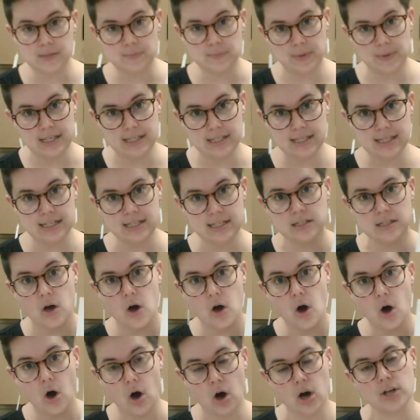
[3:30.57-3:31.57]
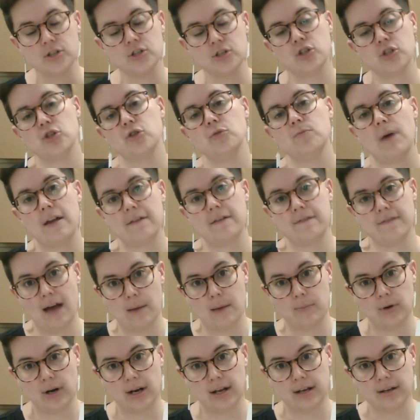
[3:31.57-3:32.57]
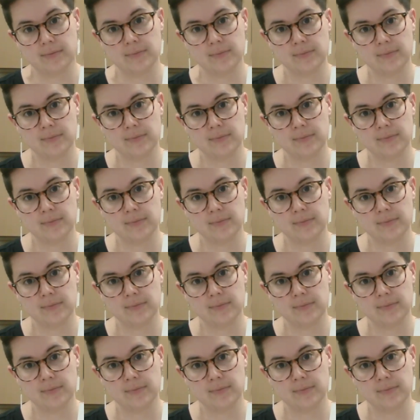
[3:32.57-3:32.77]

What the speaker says: pieces onto my fabric,